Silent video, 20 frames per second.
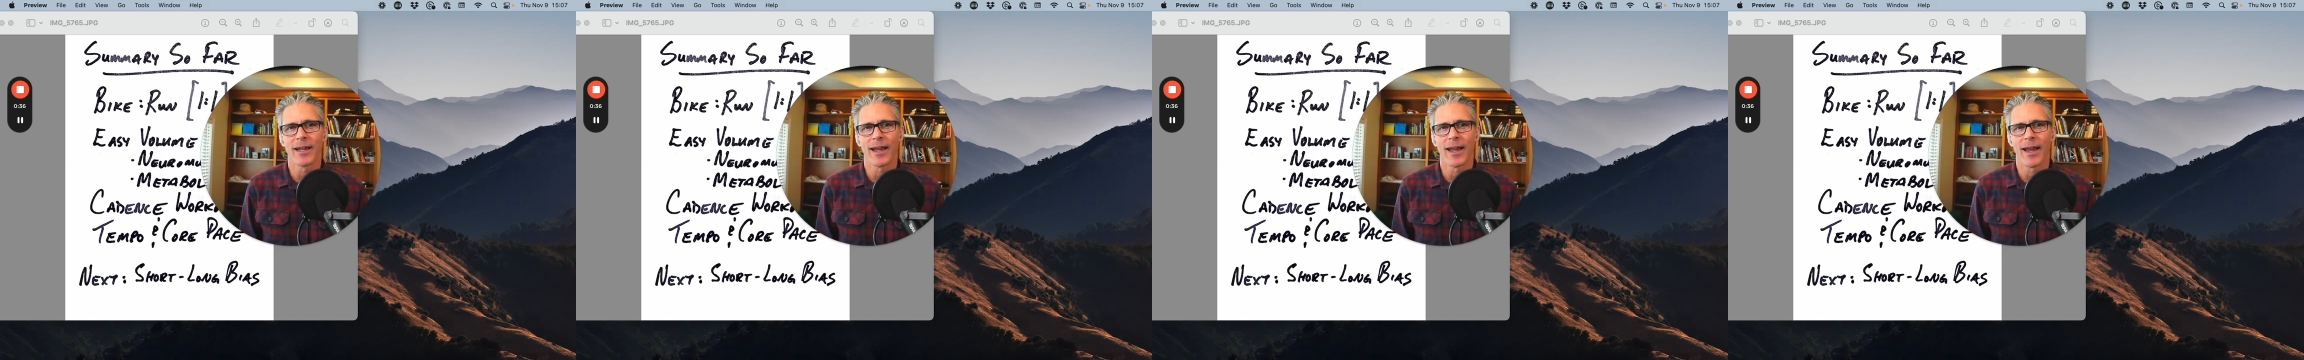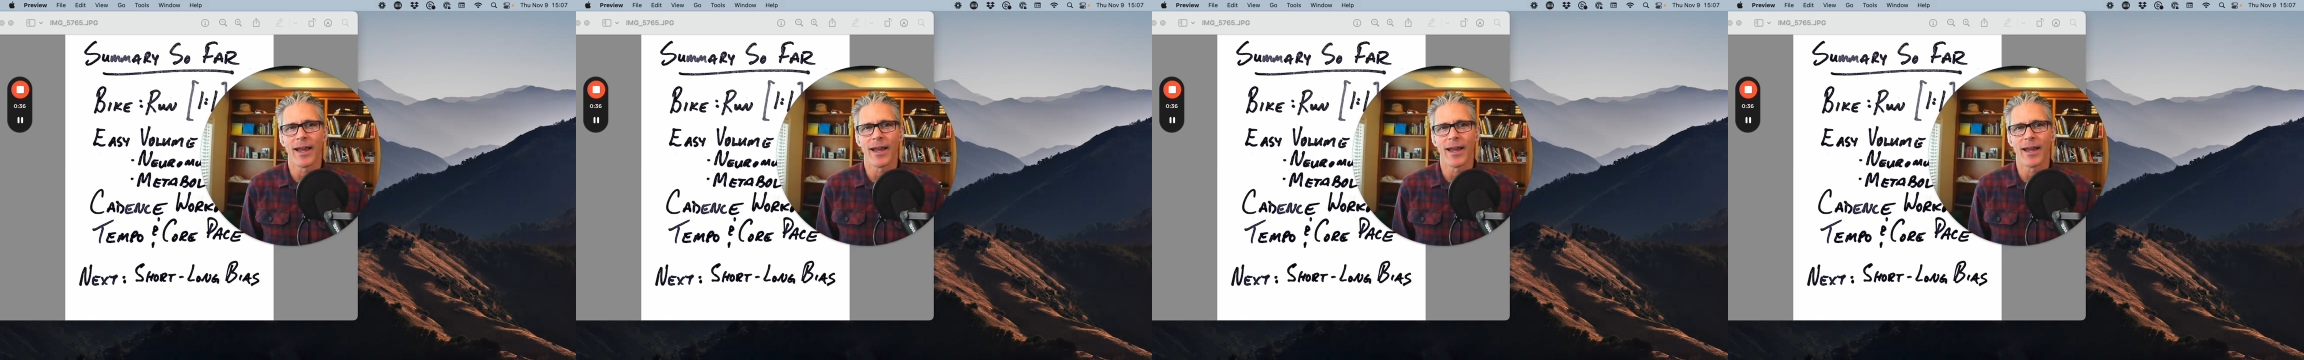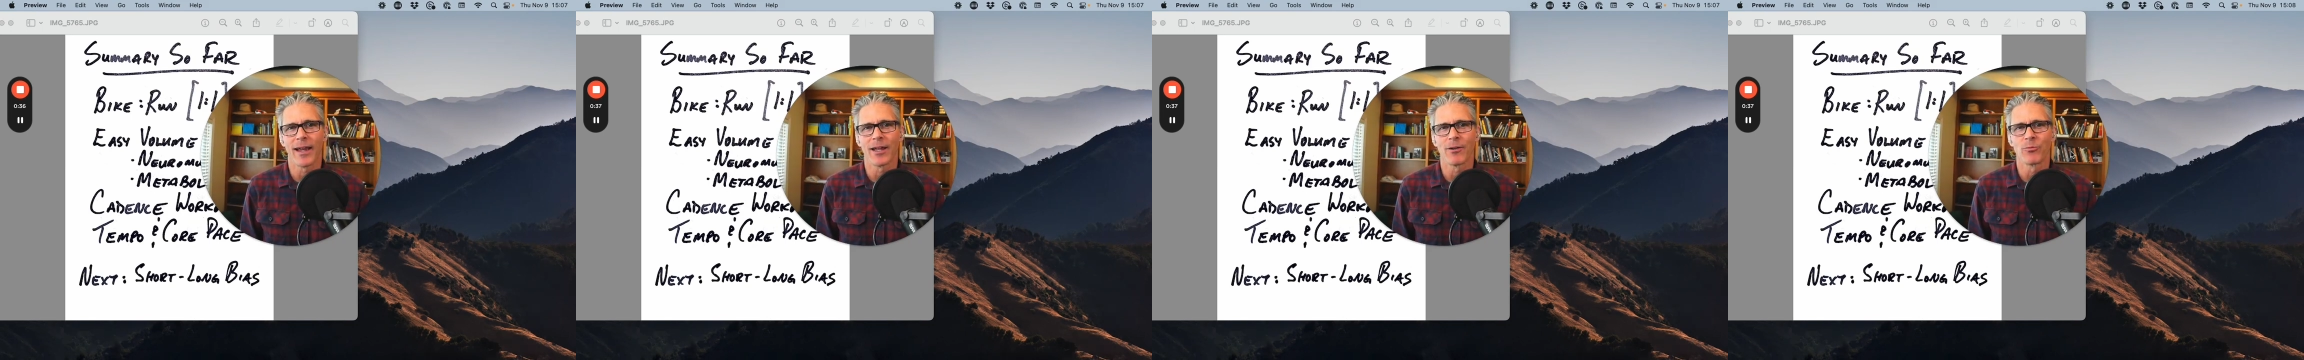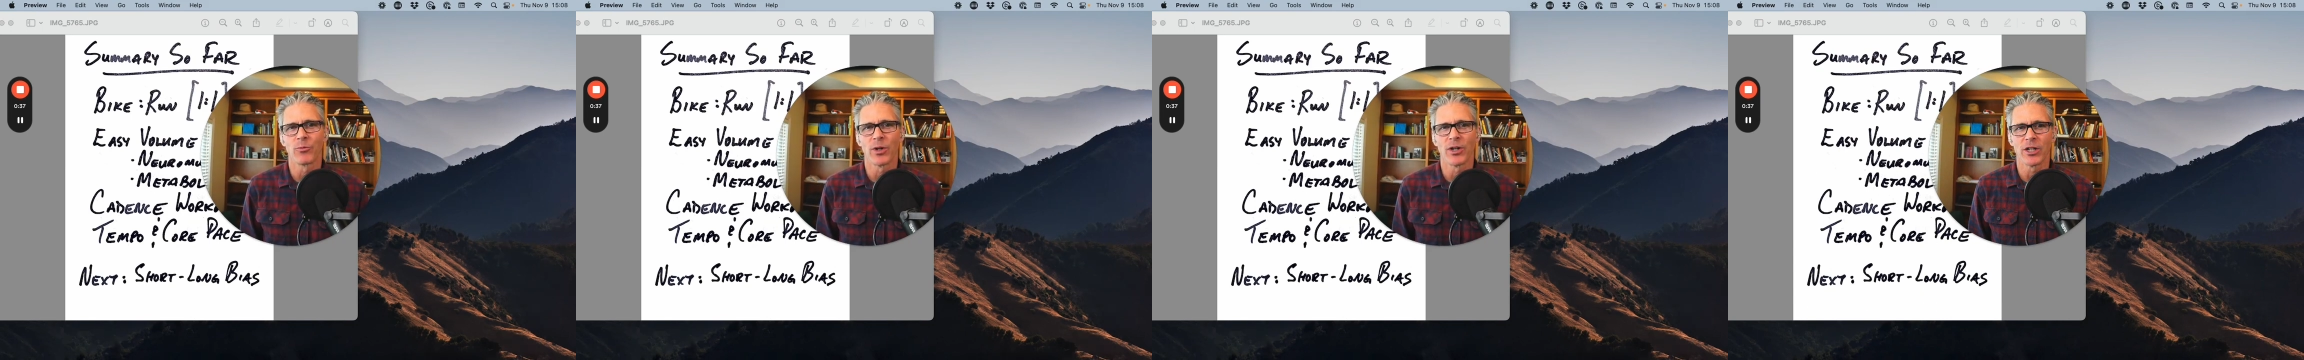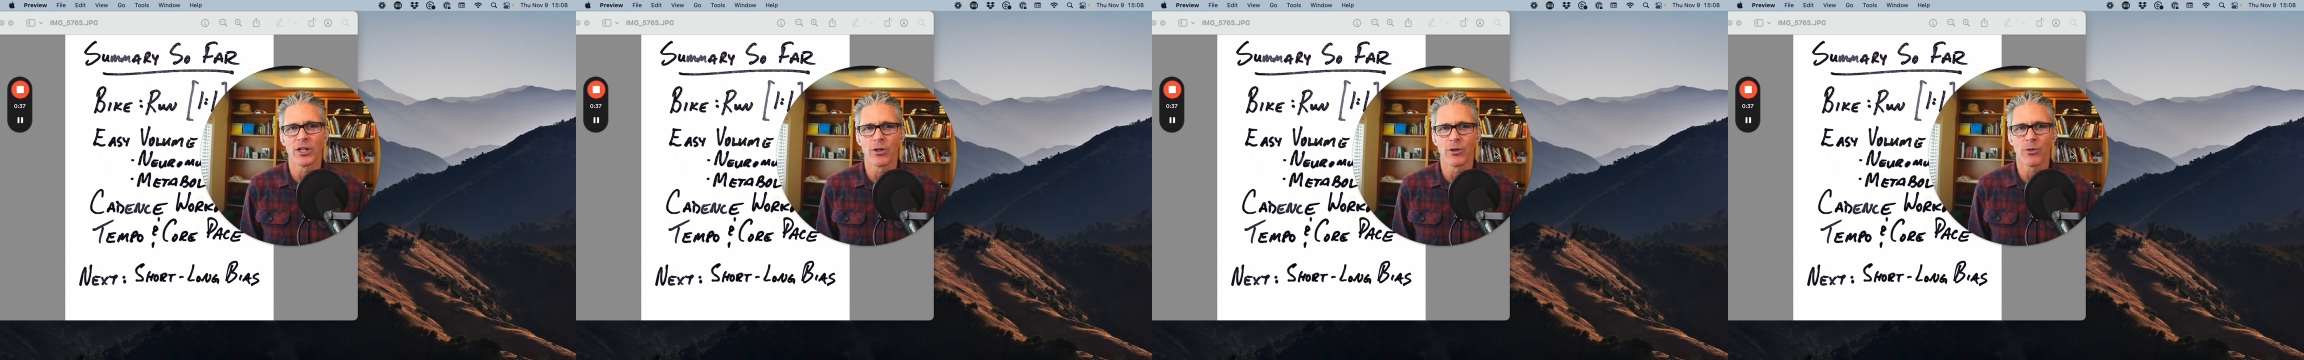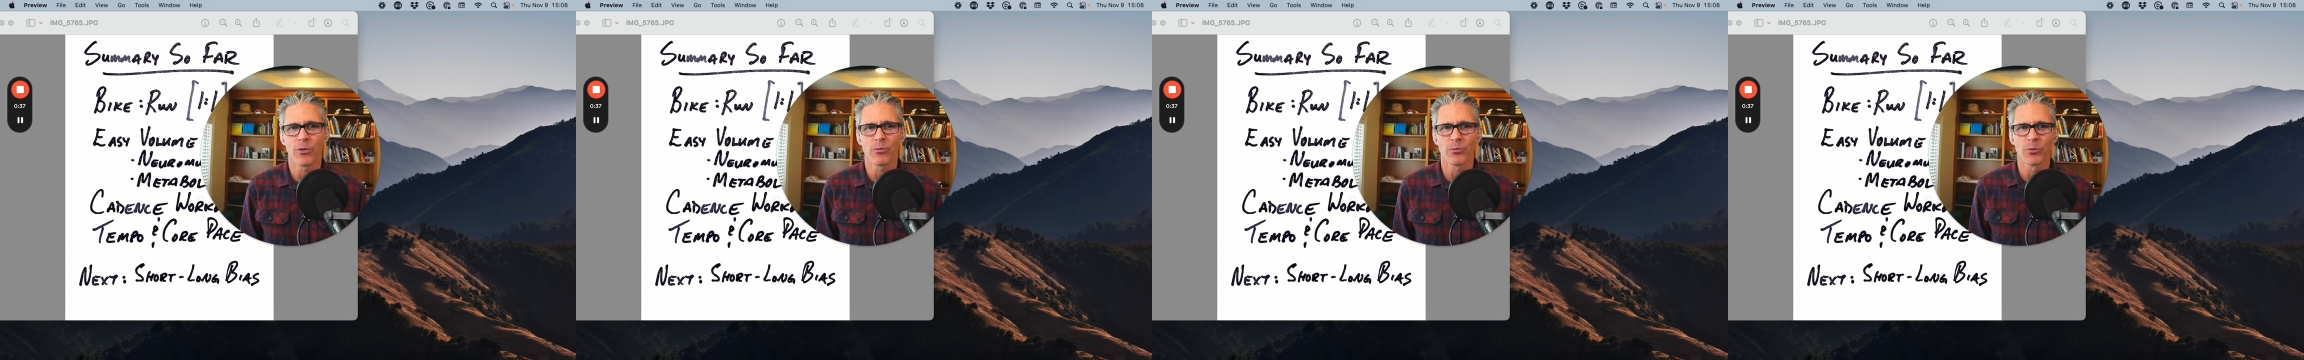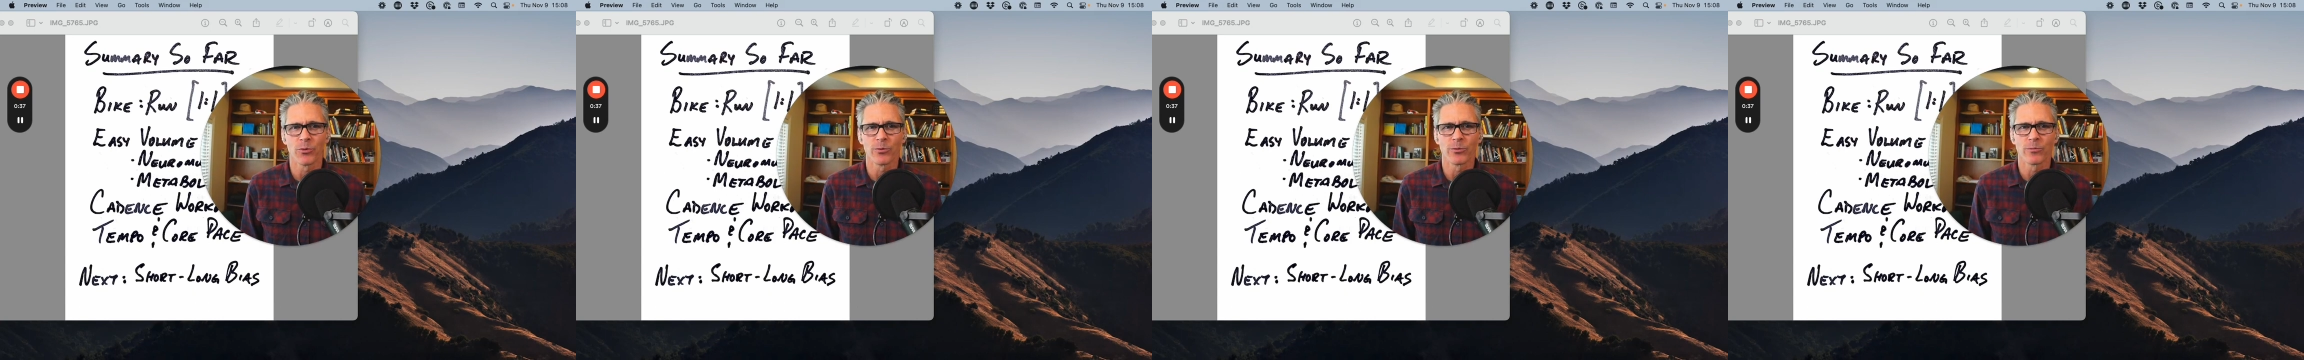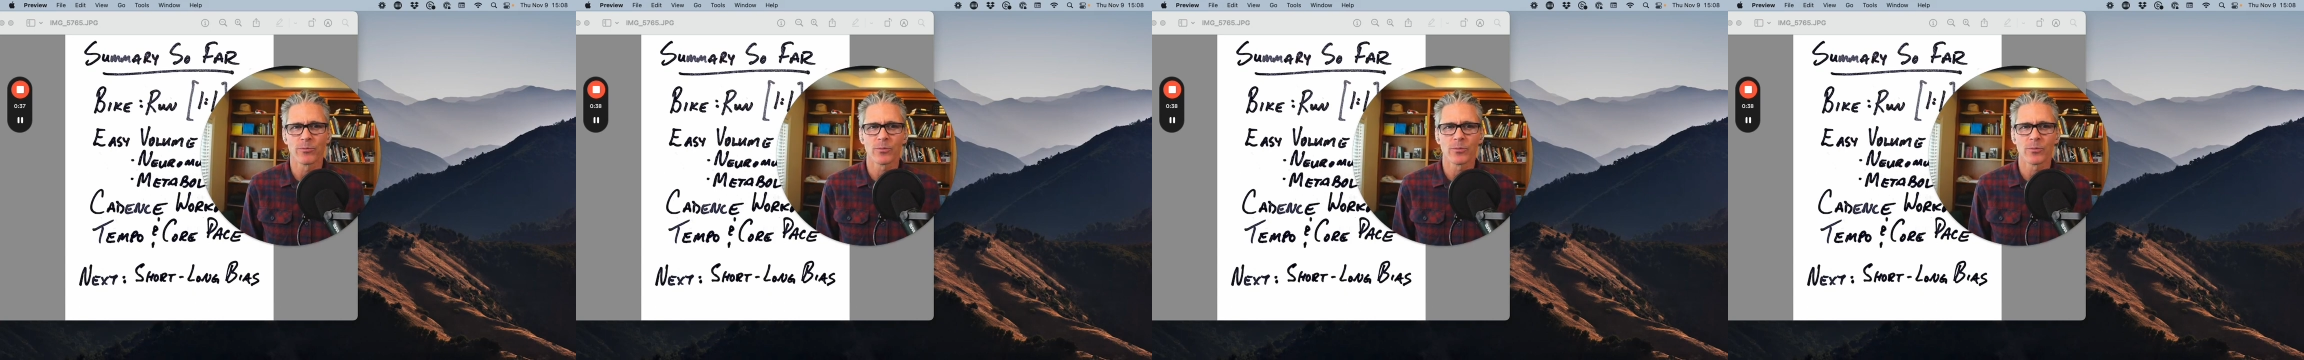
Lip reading: and running you through.